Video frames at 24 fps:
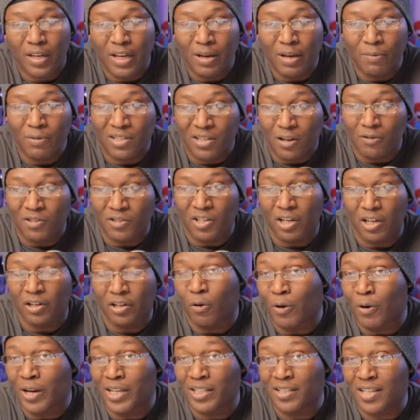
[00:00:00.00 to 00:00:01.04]
it was those
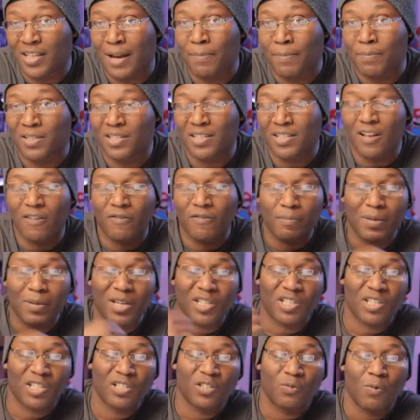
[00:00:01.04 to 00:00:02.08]
annoying type of stealth
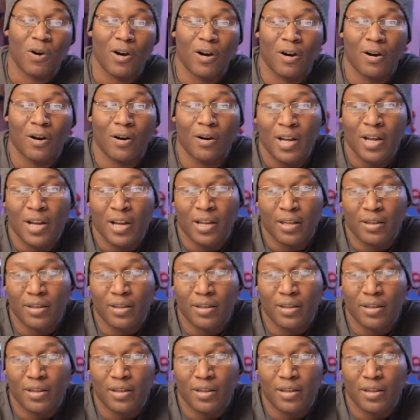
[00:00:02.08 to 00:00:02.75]
missions where